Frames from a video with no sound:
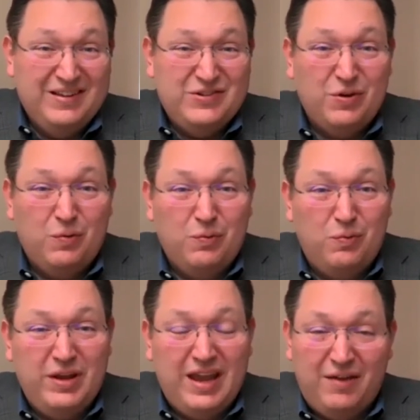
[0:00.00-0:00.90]
So
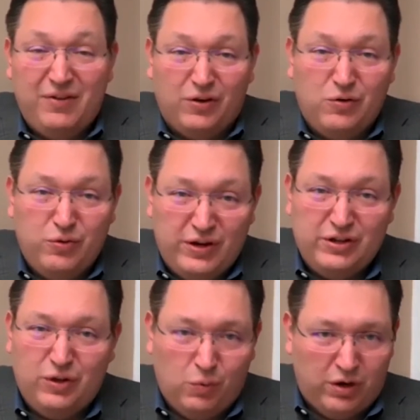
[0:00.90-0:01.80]
we have a
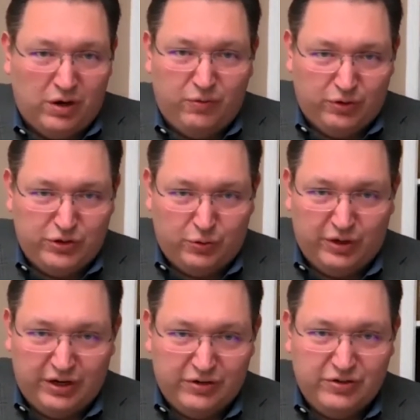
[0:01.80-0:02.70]
critical workforce
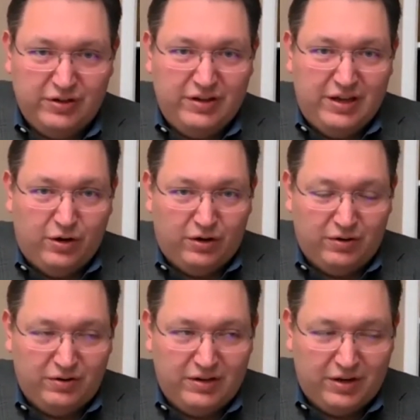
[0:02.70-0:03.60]
shortage in
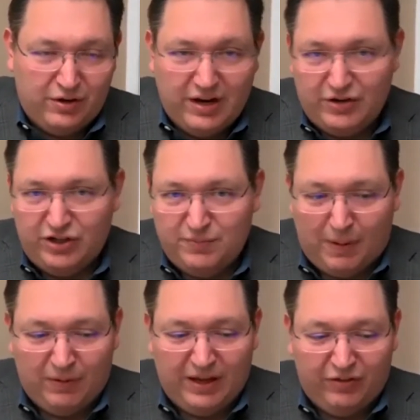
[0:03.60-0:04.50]
our nation's
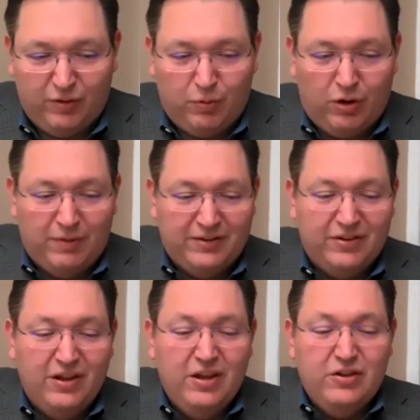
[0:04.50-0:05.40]
public health departments.
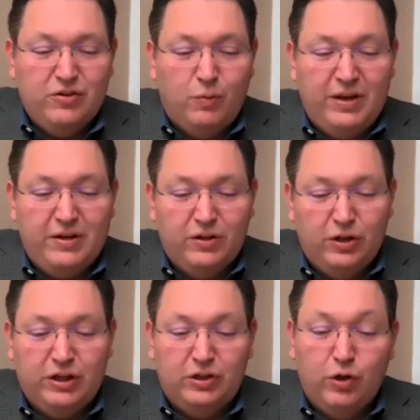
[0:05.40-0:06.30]
So we need to look
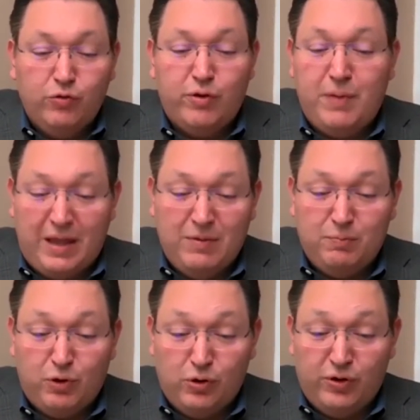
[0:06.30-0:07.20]
at loan repayment
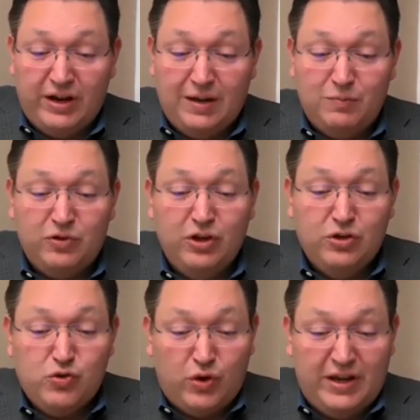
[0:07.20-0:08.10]
programs,
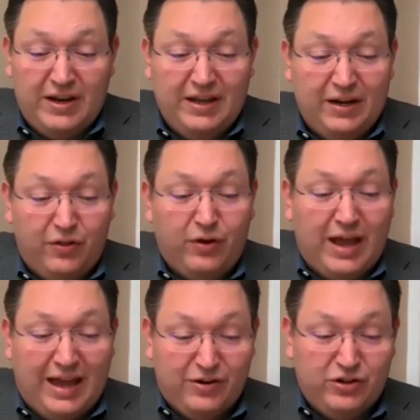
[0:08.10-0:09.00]
training, and other
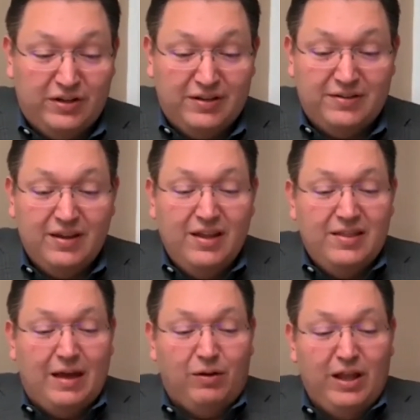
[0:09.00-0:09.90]
actions
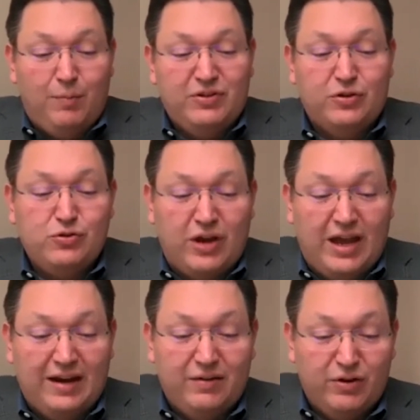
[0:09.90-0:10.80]
that will help us
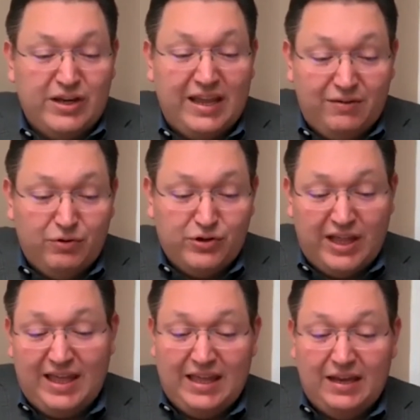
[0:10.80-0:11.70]
attract and
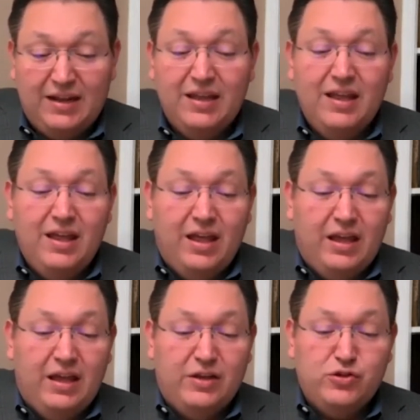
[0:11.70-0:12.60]
retain
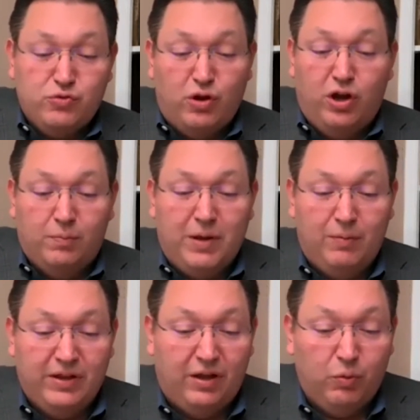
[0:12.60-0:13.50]
a strong
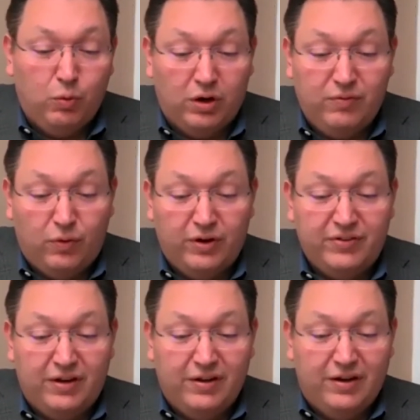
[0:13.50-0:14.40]
public health workforce
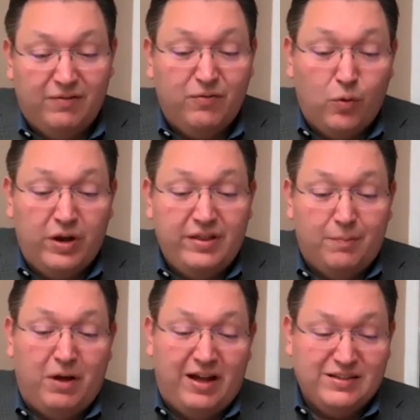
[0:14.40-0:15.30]
and avoid the
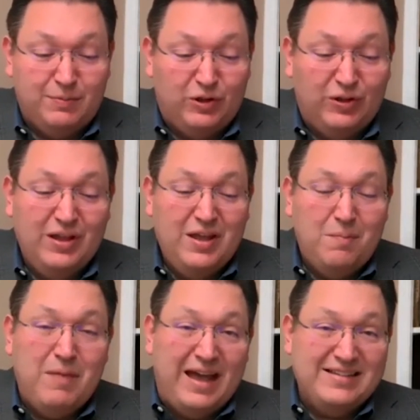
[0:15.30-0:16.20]
possible
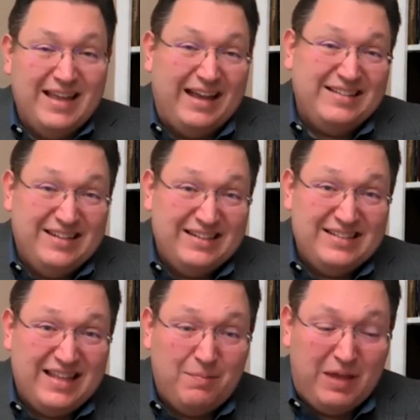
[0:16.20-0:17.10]
mass exodus
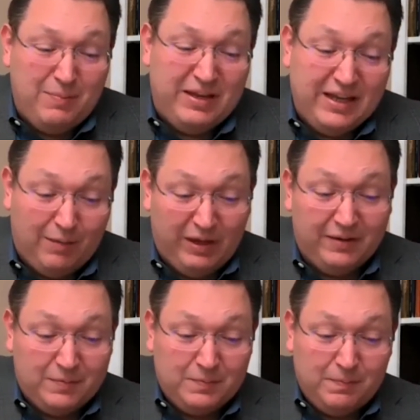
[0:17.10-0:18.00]
that may be coming.
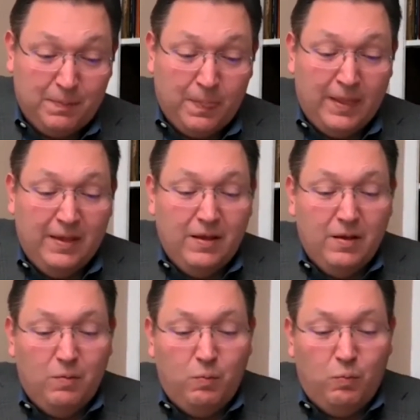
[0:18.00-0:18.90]

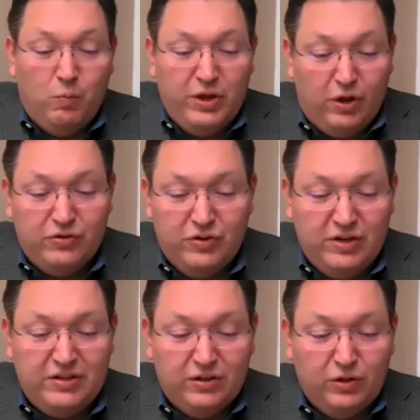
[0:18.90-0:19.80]
We also
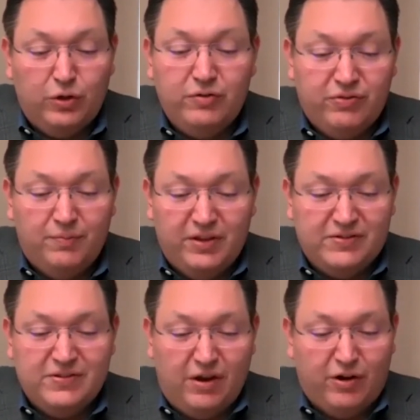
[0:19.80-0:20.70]
need to learn from
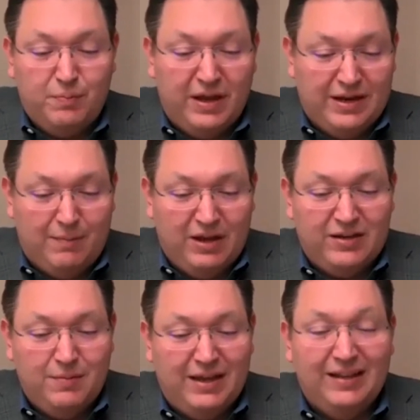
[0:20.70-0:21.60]
this current pandemic
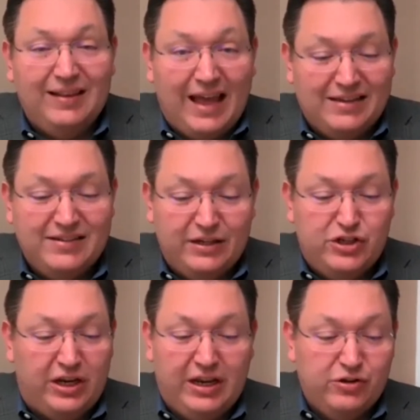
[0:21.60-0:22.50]
to make a lasting
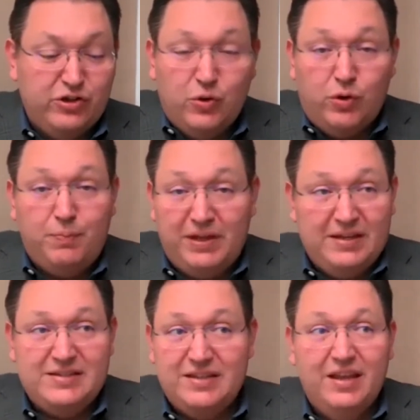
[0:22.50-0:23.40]
change. Your
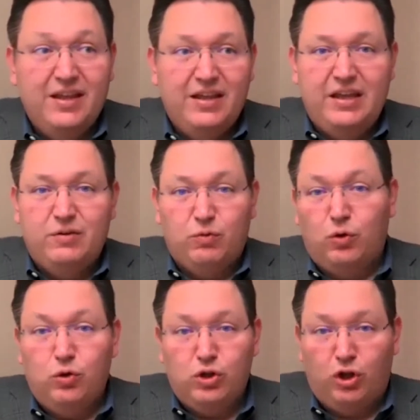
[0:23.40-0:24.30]
piece in
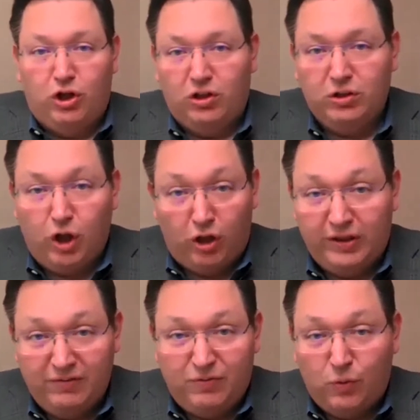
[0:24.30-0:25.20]
Roll Call
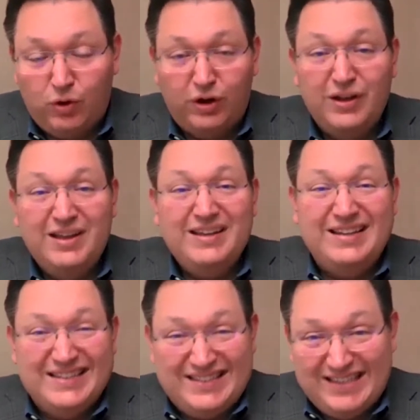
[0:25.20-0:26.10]
calling for
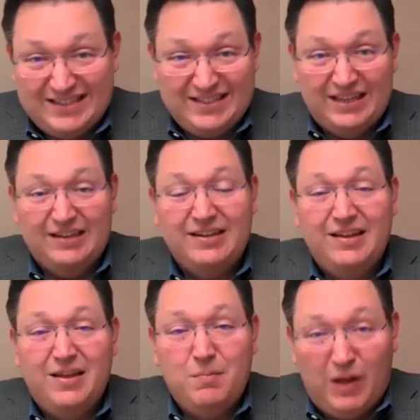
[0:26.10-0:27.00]
consistent
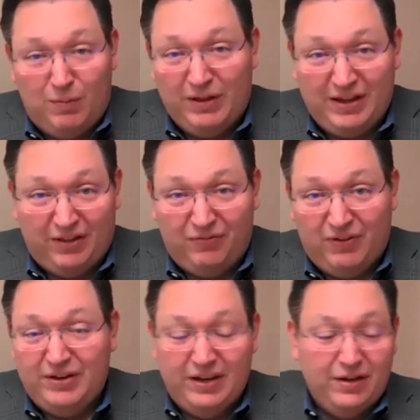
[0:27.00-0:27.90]
public health
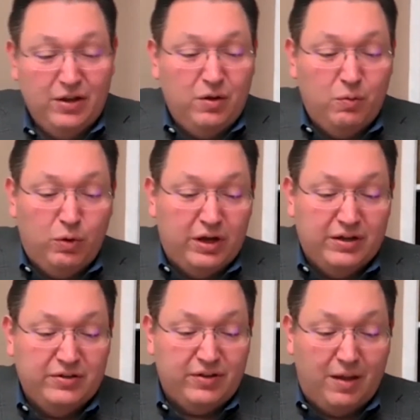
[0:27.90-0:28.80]
funding
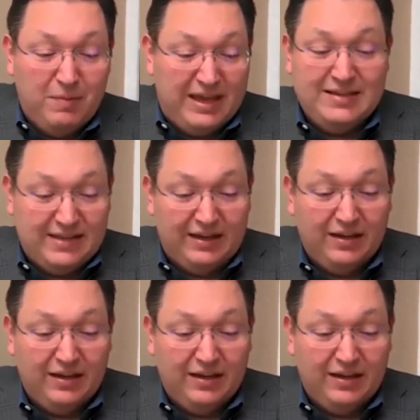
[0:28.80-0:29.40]
was amazing.